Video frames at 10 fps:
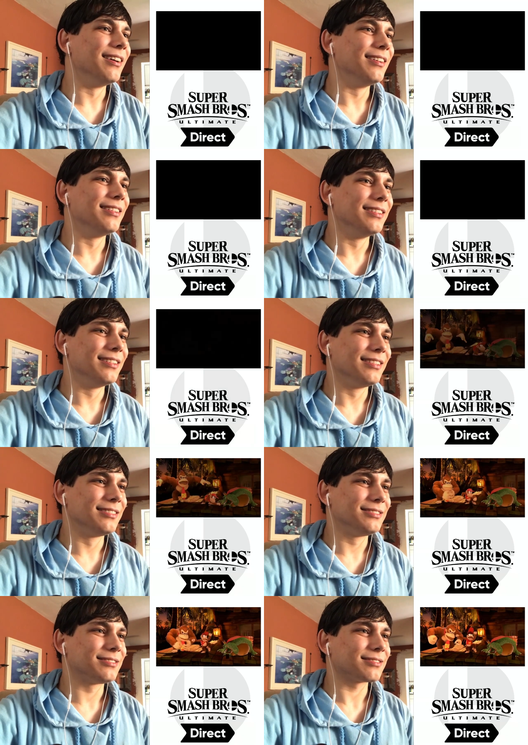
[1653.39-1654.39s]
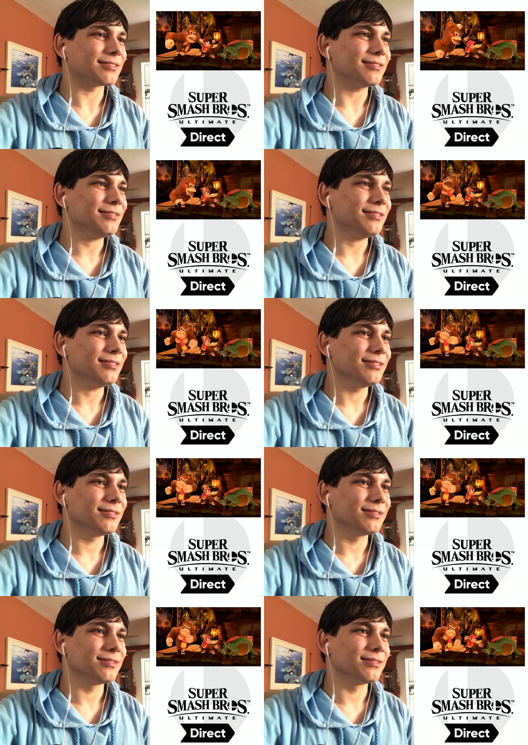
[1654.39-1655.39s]

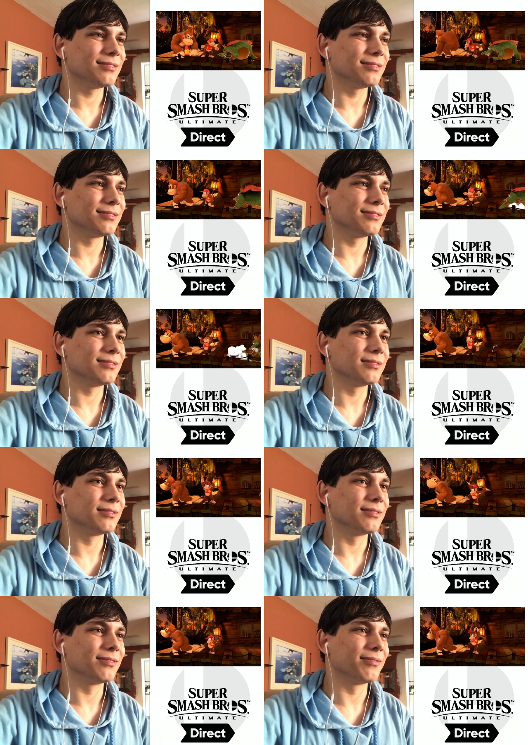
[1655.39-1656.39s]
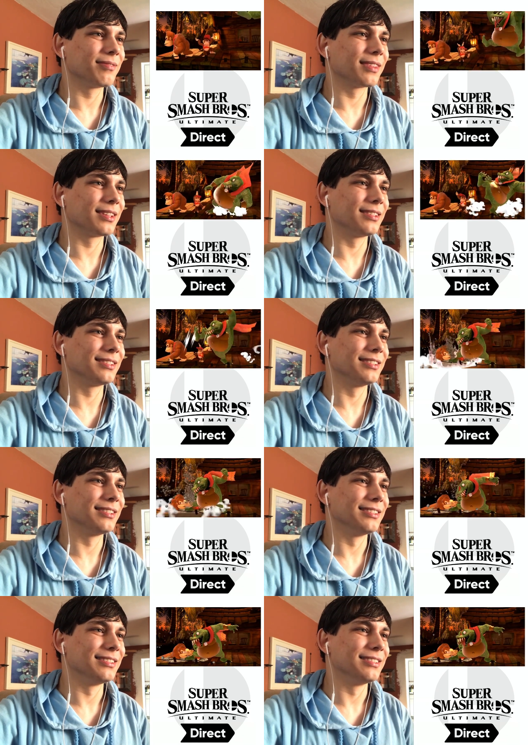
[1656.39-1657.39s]

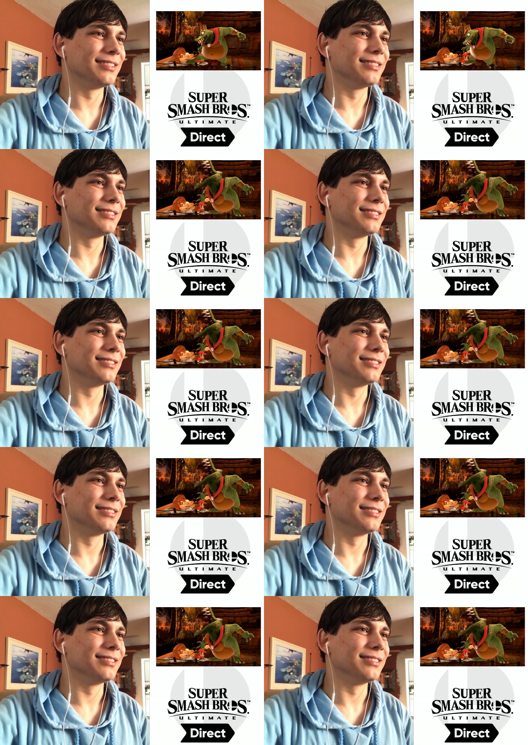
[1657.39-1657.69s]
(silence)